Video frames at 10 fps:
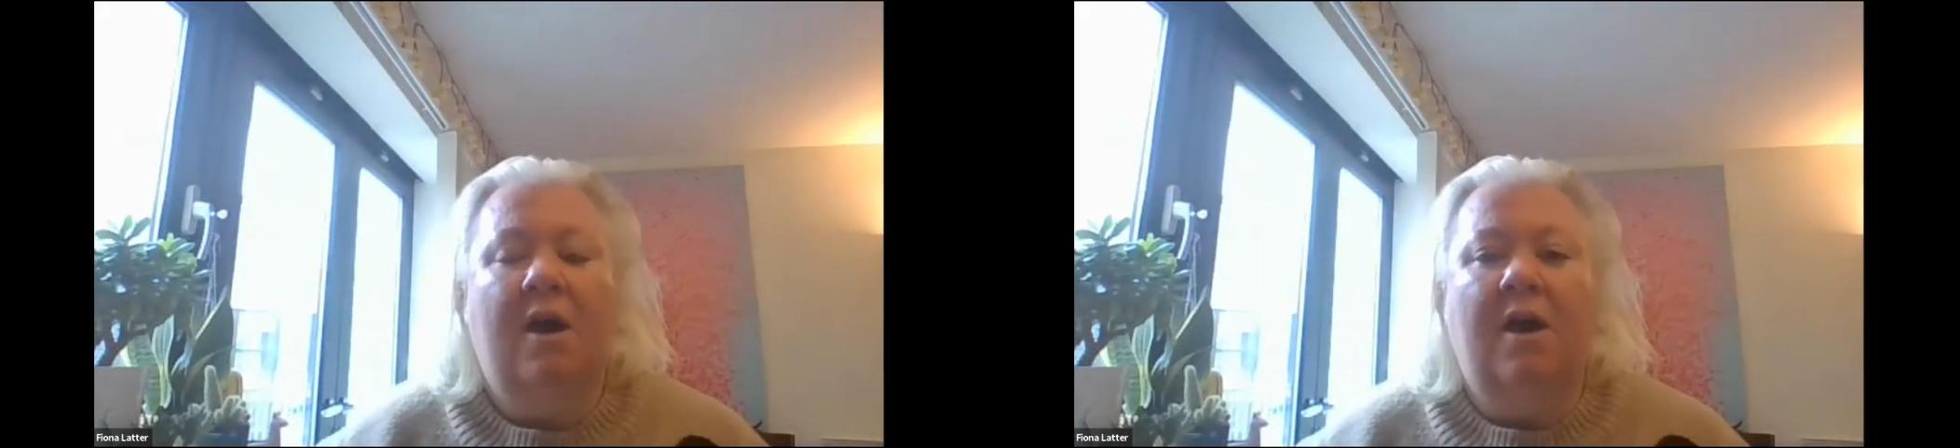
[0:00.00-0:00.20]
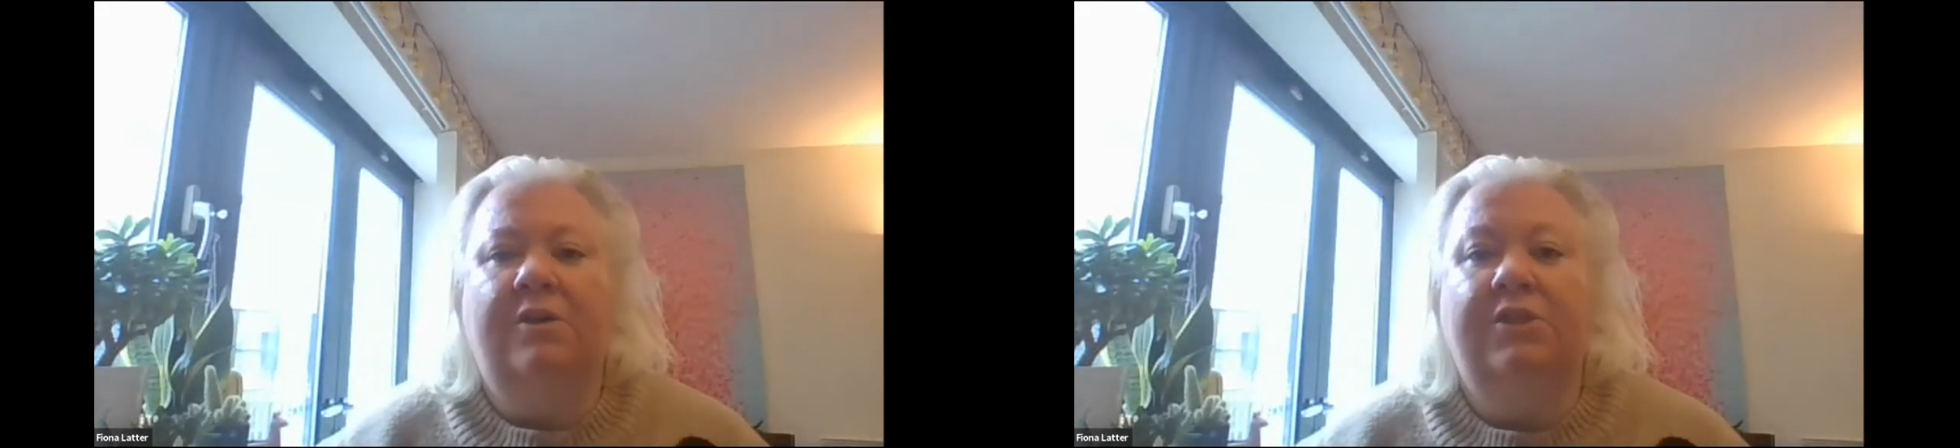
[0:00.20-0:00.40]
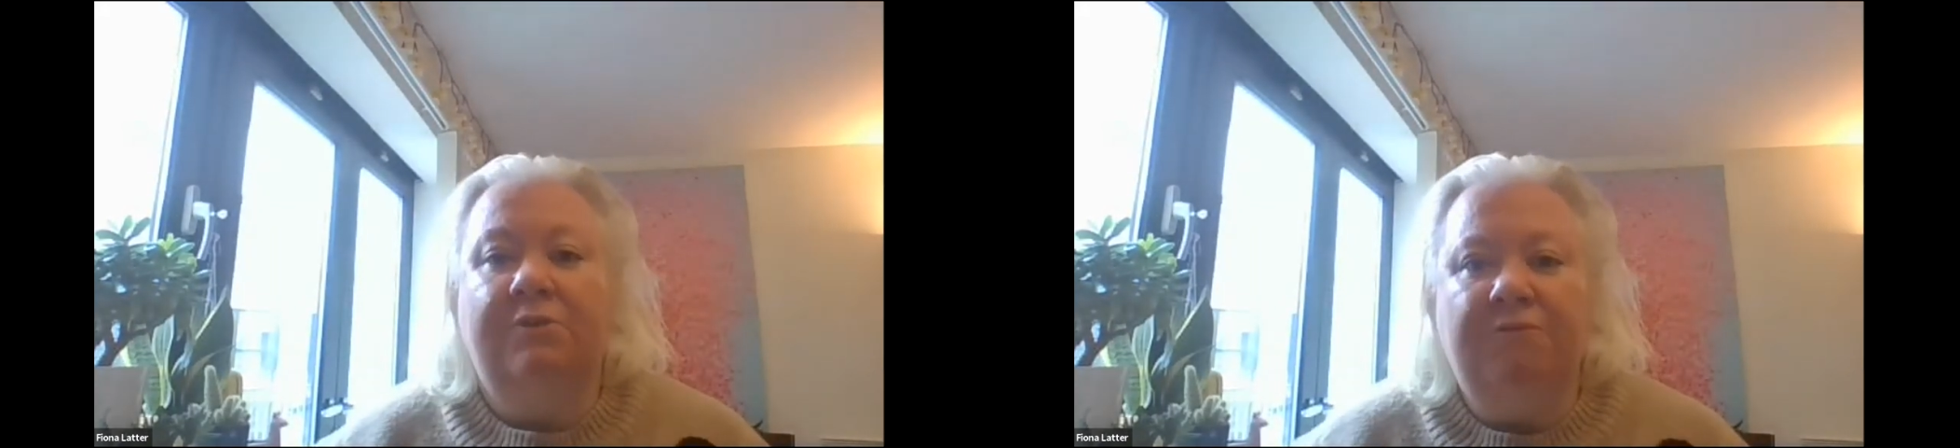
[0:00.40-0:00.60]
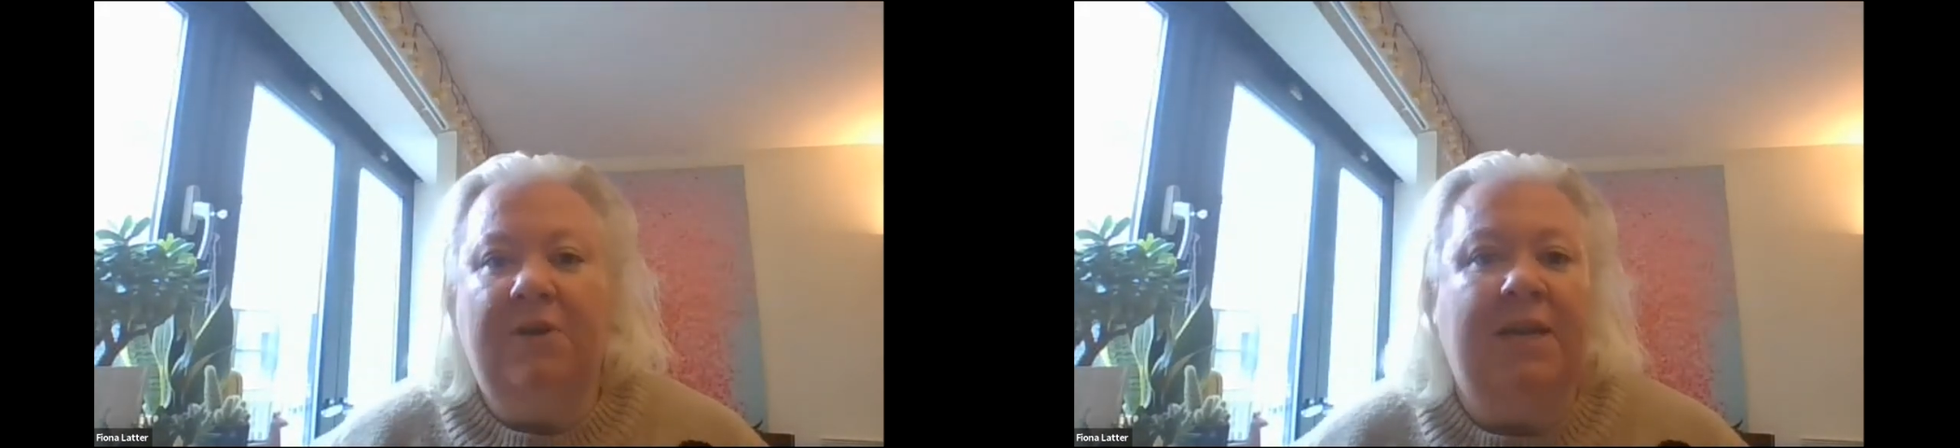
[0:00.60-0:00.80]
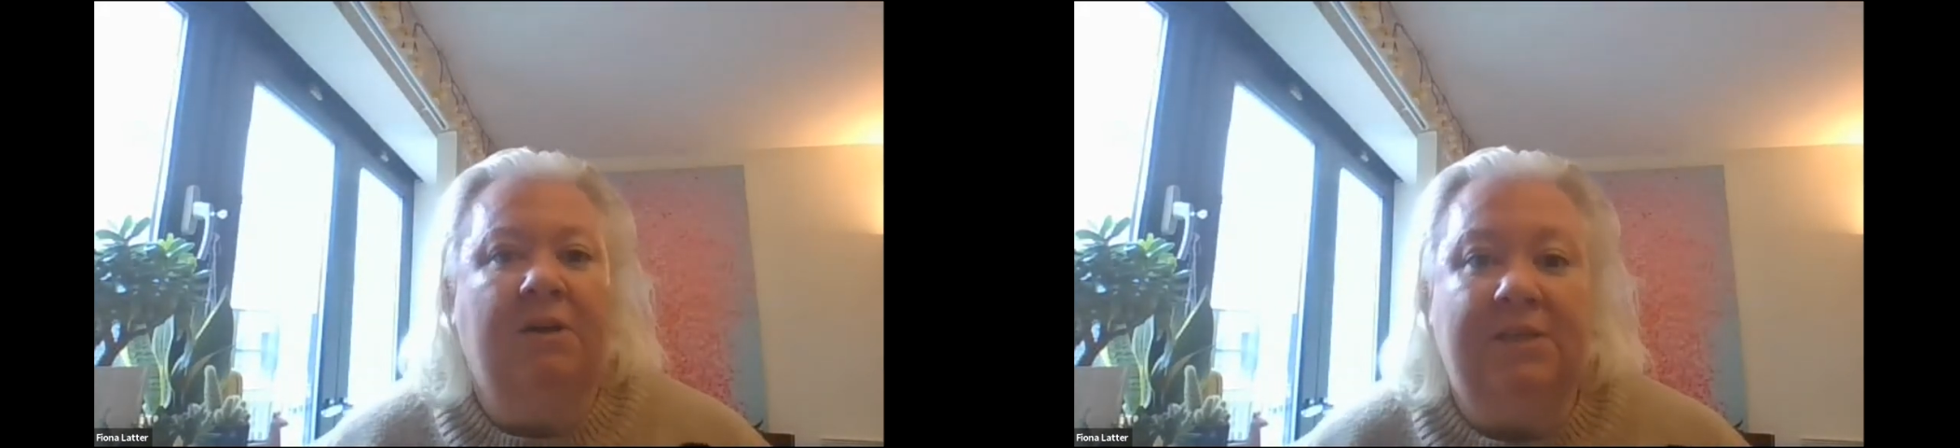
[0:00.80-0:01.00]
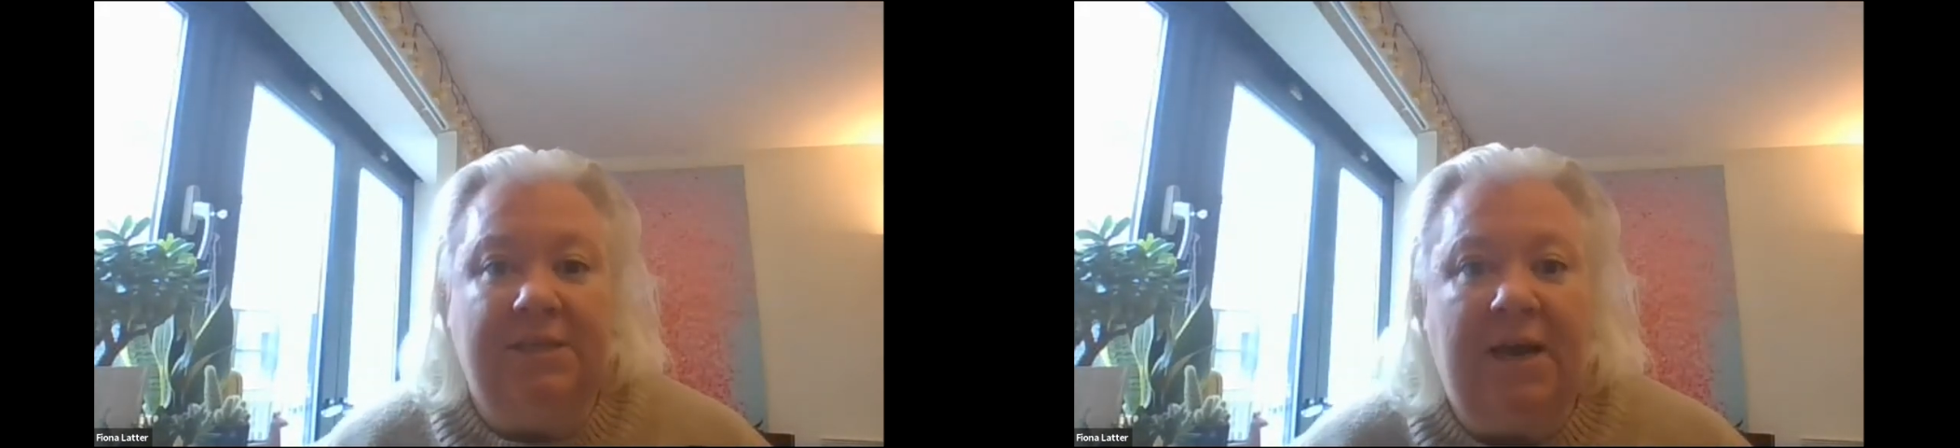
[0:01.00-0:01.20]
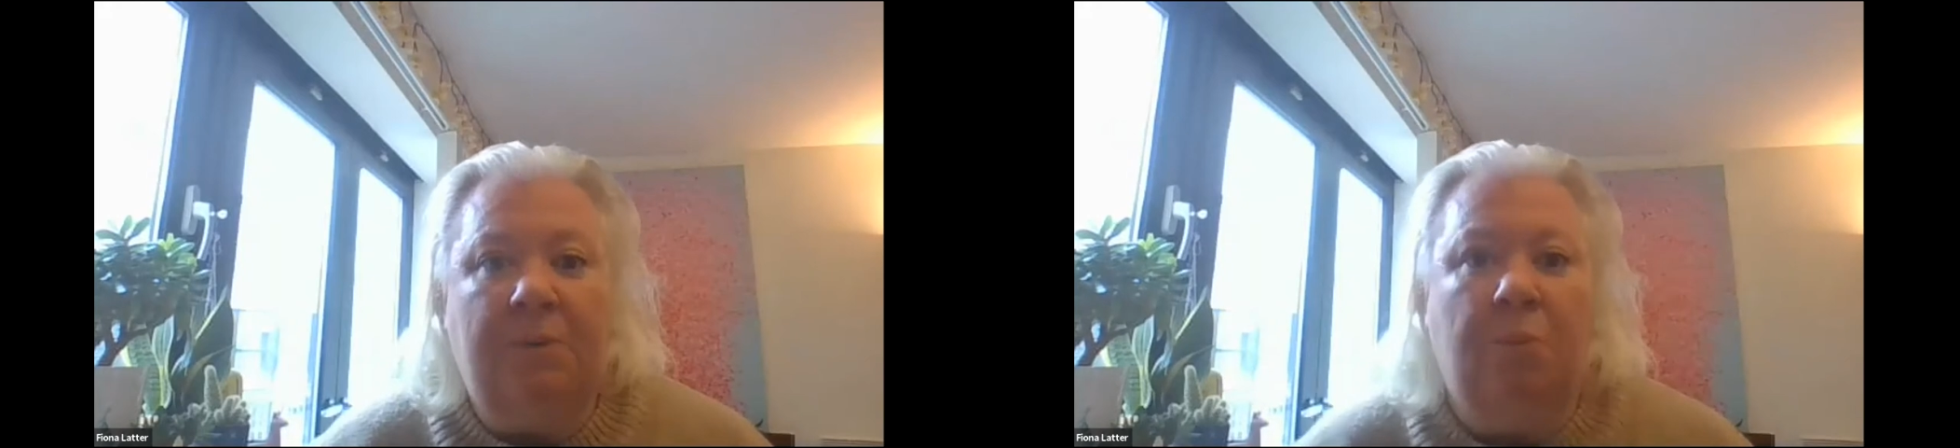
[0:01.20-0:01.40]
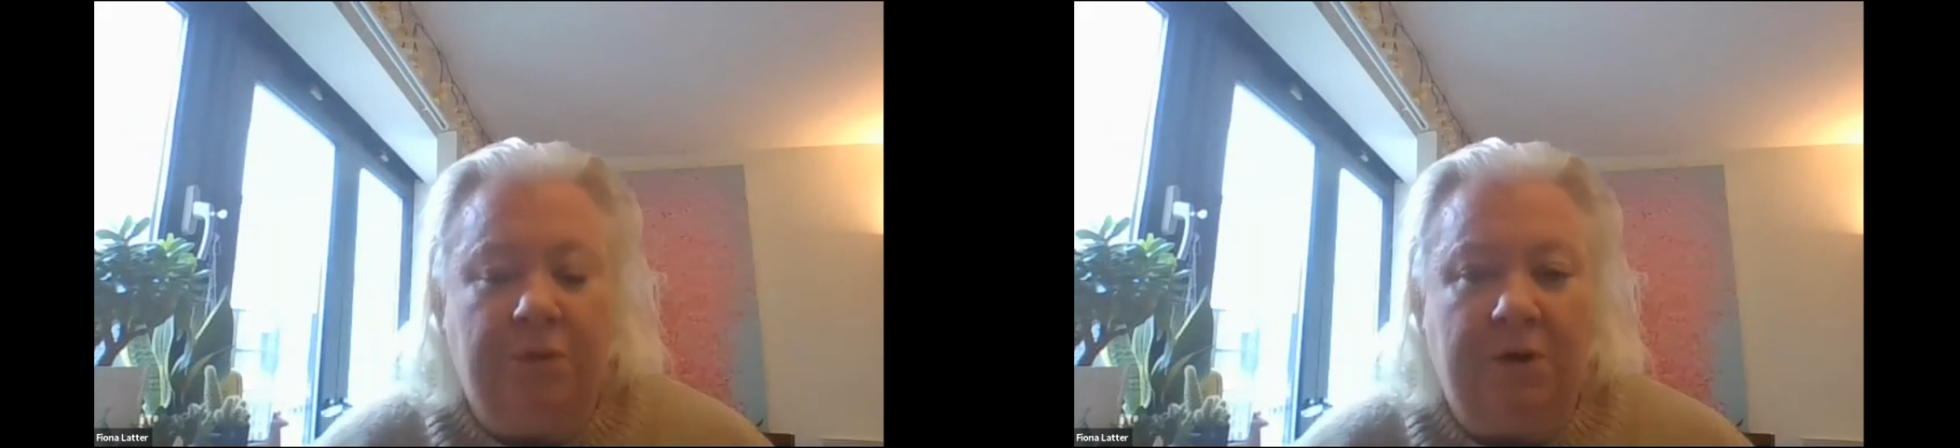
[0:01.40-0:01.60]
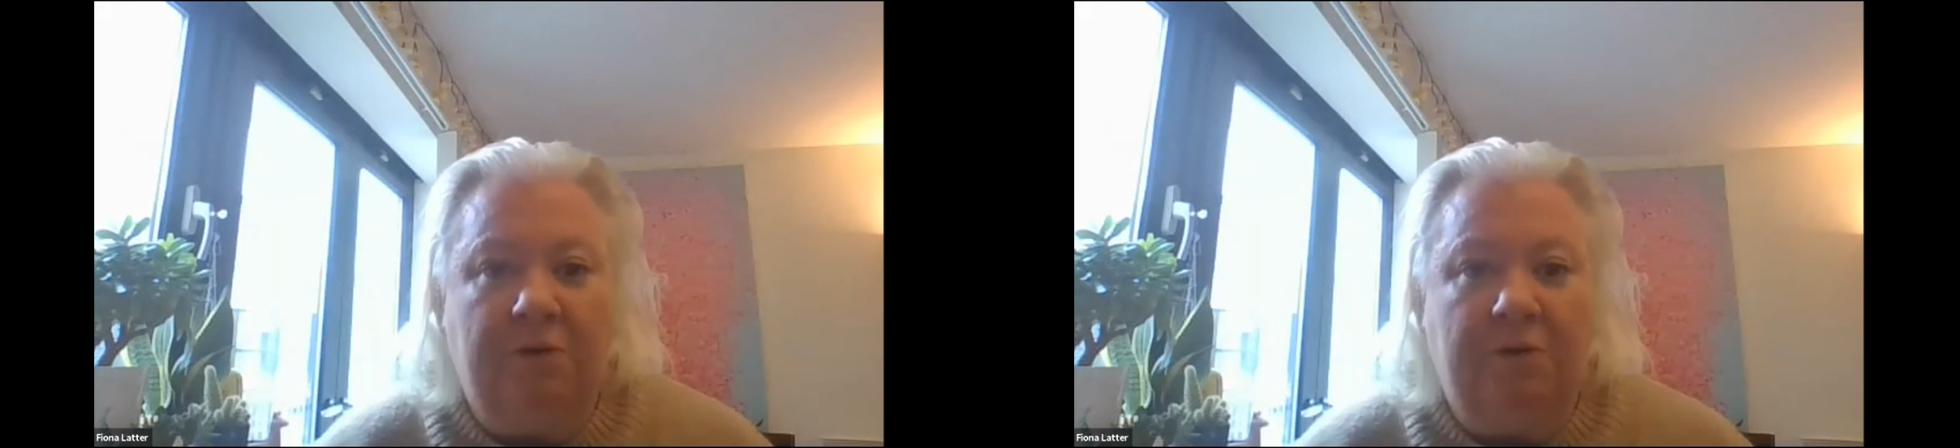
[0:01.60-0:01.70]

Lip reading: to really understand what the